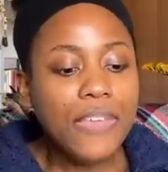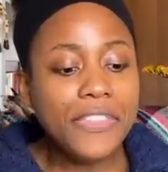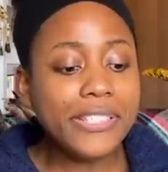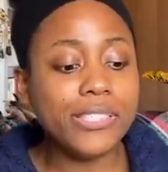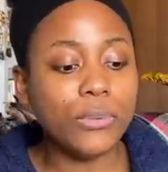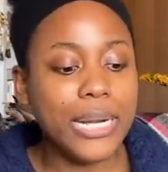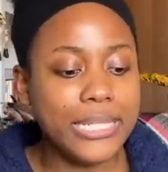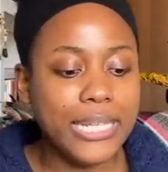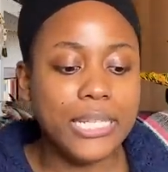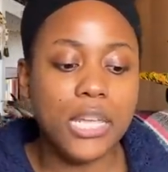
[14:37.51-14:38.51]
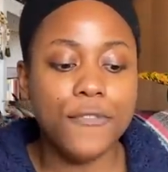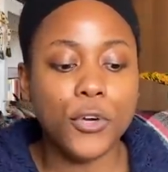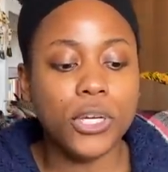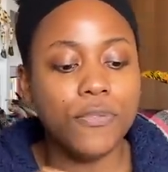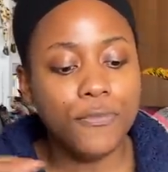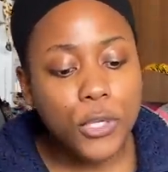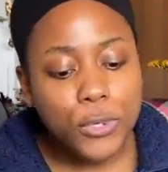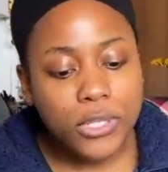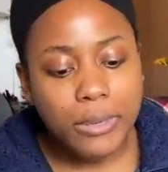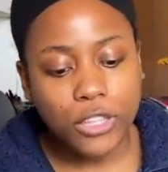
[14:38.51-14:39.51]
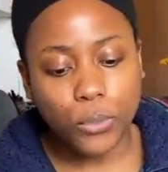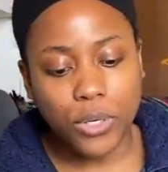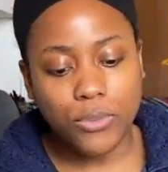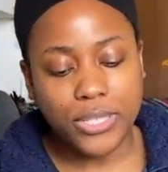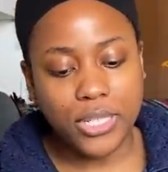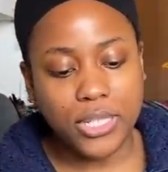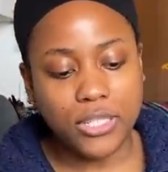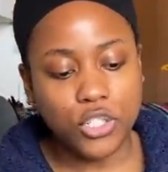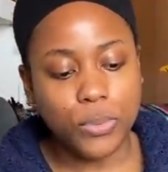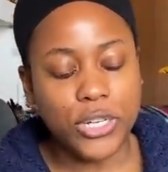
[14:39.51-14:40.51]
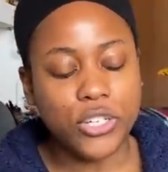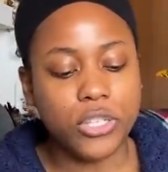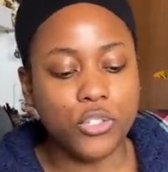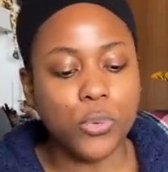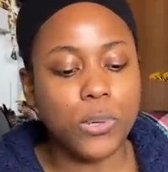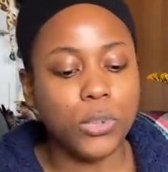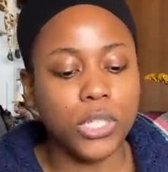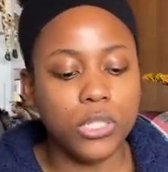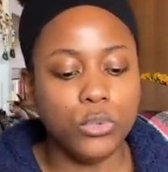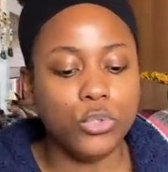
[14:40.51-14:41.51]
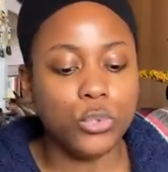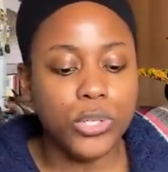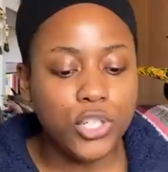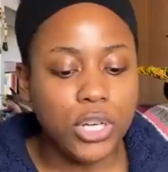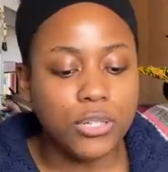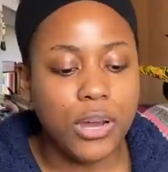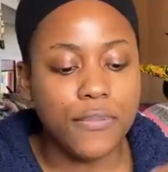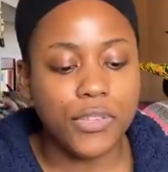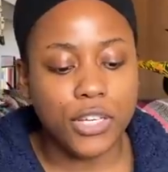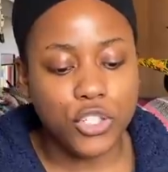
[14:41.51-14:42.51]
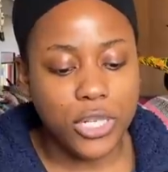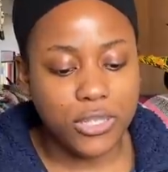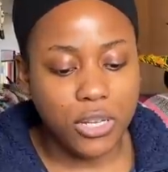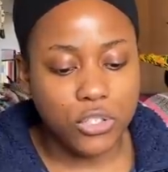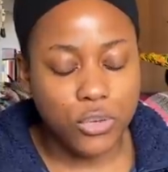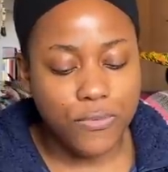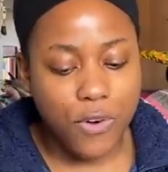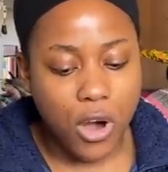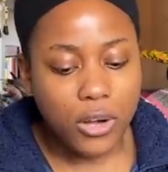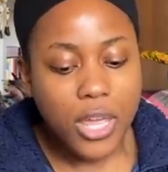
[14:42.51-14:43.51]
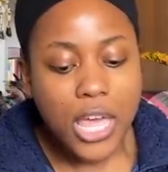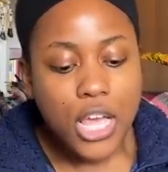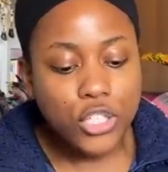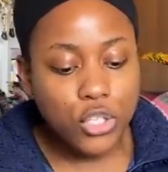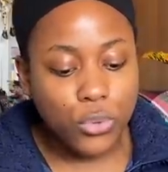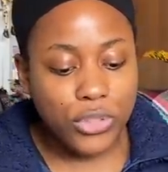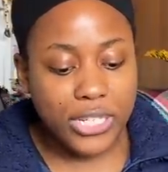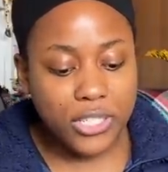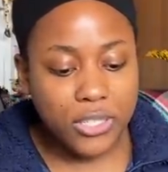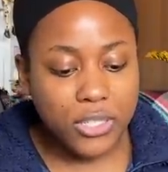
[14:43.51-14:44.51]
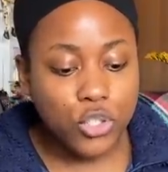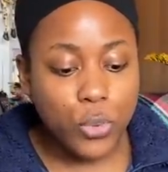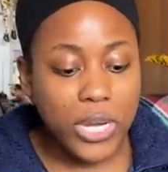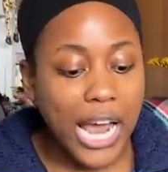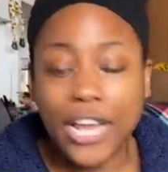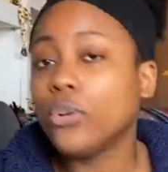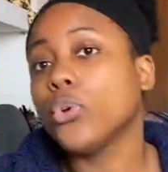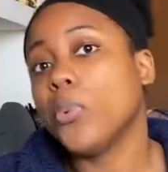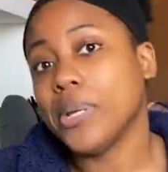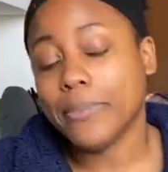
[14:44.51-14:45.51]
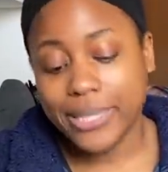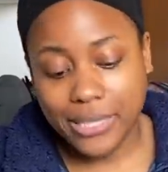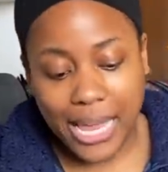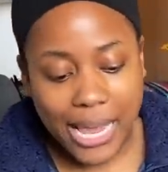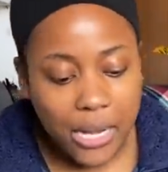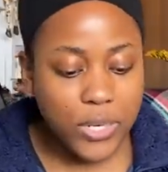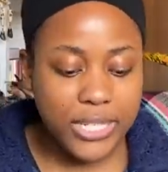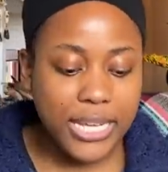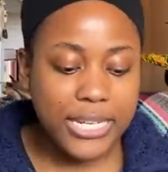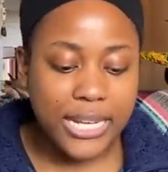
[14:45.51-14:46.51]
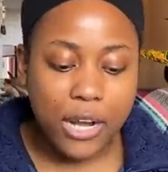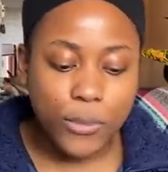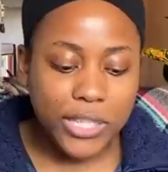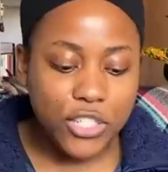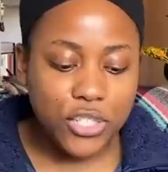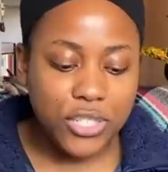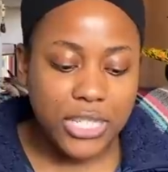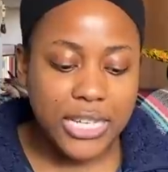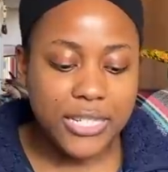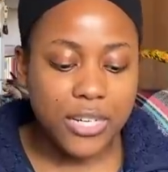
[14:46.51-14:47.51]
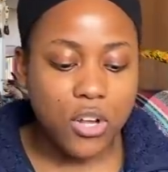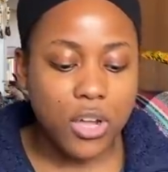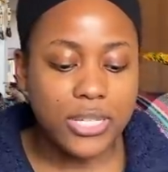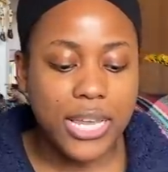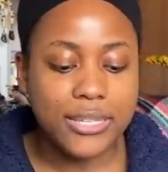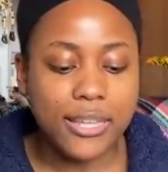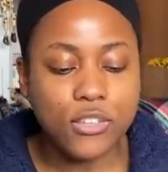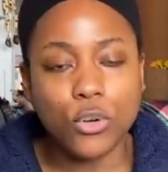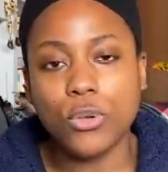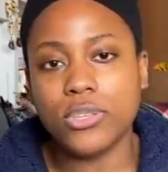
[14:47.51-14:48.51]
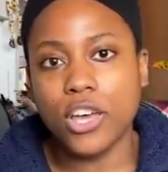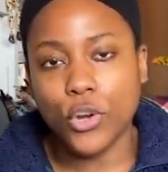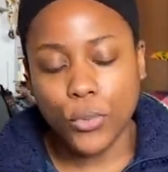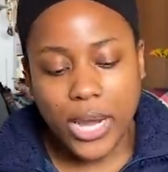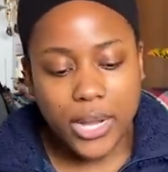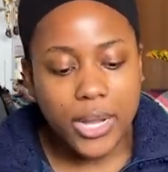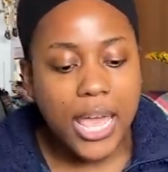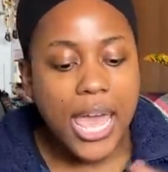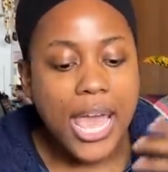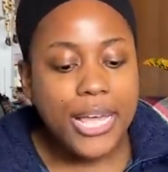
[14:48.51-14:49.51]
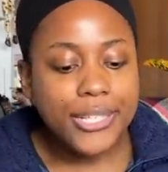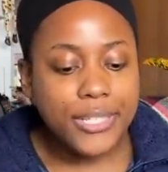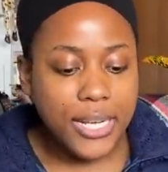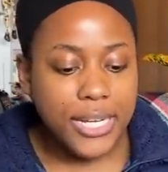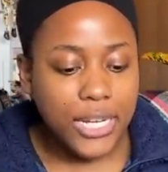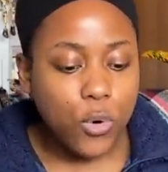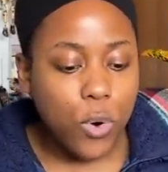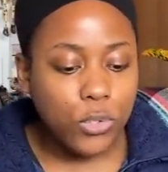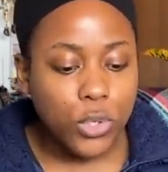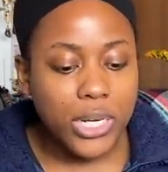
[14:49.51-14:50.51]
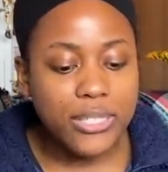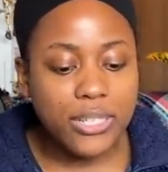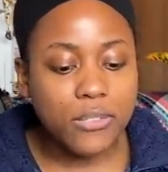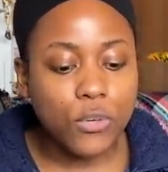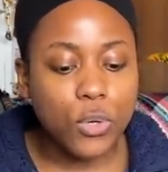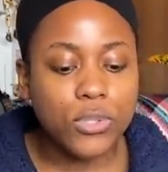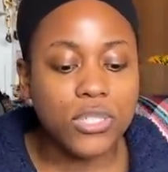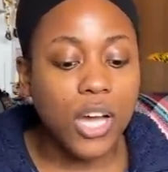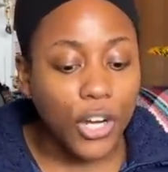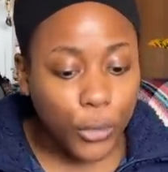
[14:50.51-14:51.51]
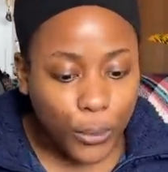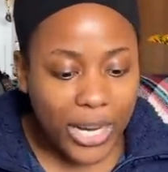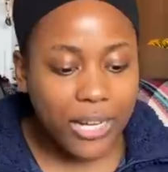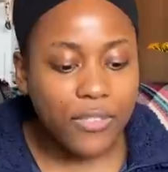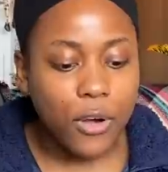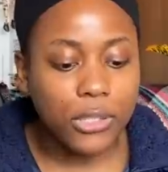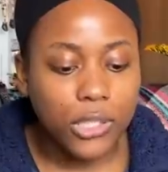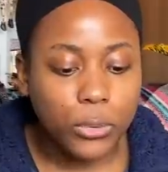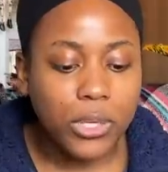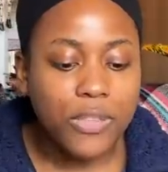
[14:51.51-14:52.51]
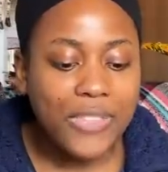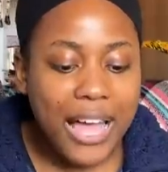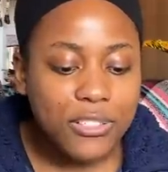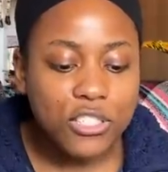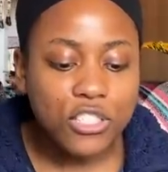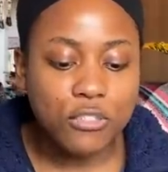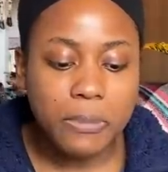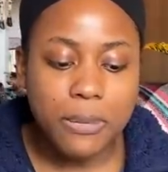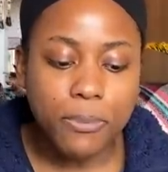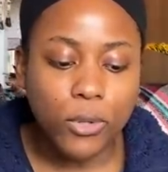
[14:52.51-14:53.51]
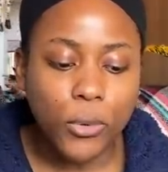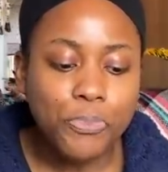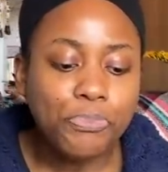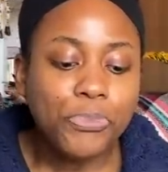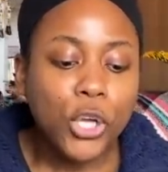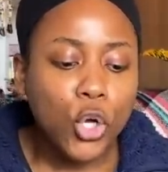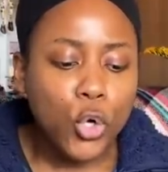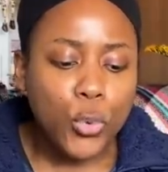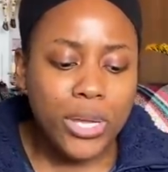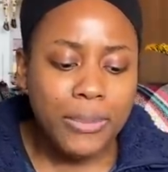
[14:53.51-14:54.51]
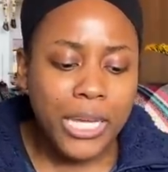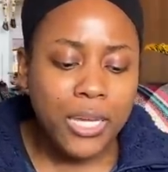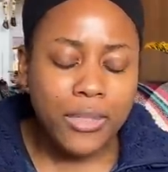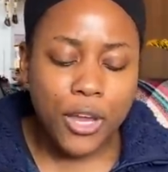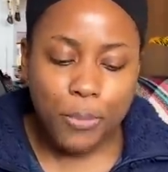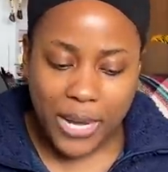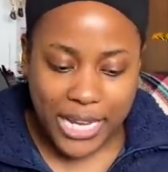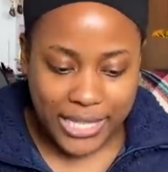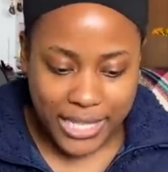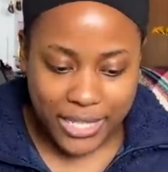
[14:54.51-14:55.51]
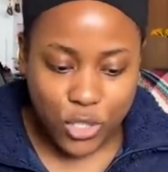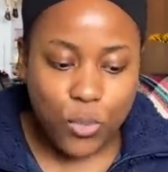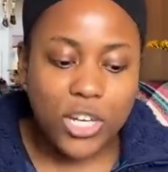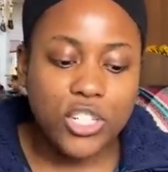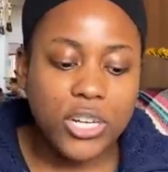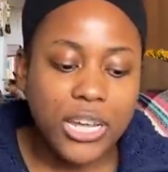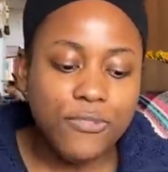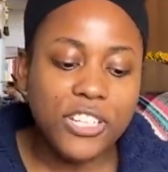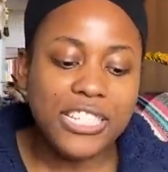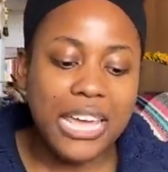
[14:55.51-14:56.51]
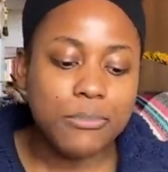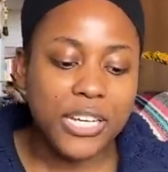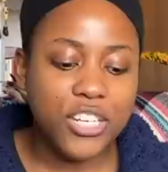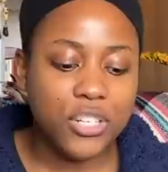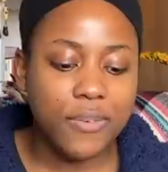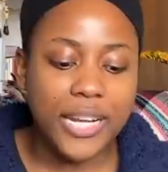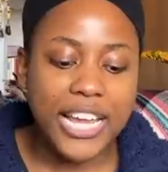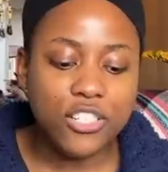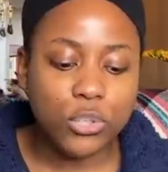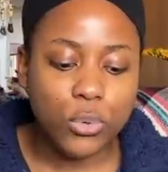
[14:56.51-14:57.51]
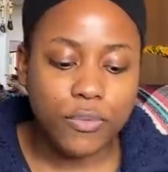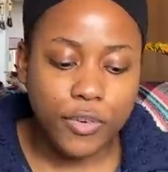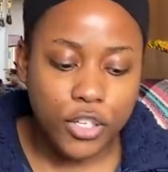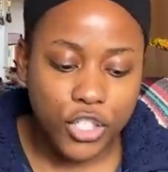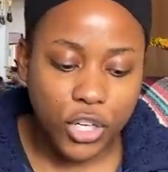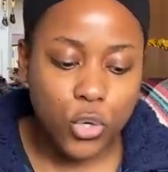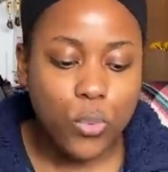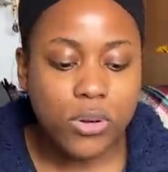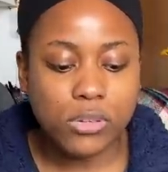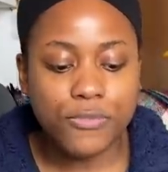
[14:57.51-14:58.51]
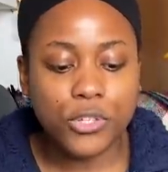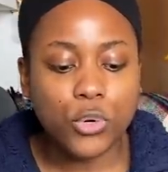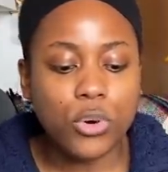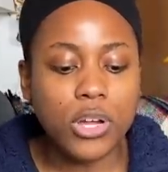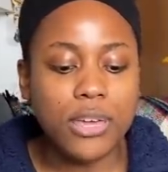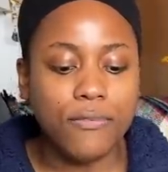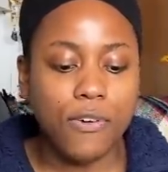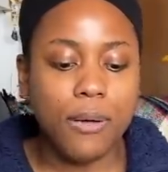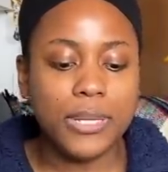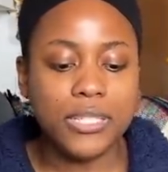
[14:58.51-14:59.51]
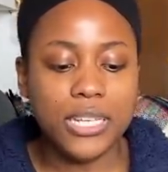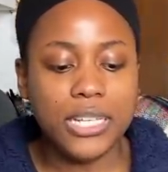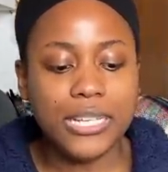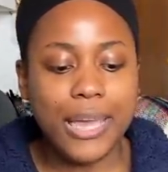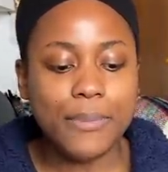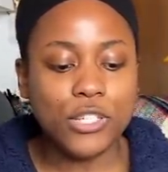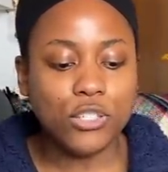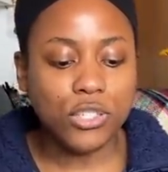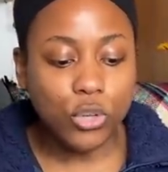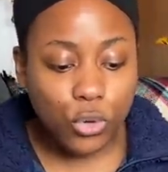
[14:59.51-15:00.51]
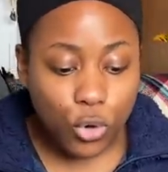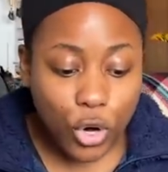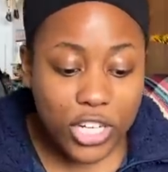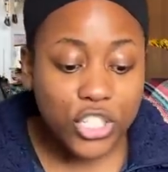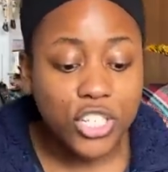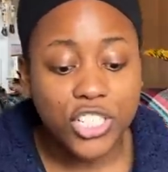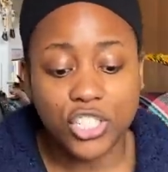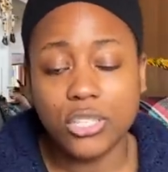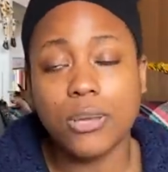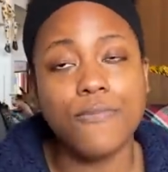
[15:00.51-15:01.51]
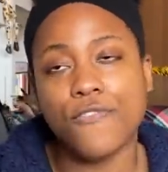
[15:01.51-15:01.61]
This thread says, if you're confused about the Read with Cindy situation, this thread will include screenshots of everything she has said so far. So this tweet, I don't know when it was said, one said, did I really just see a TikTok saying Six of Crows is underrated? Cindy quote tweeted, Six of Crows is underrated. There are literally thousands of people there to watch a Netflix adaptation of an edgelord virgin who wears a fedora and vomits anytime his crush touches him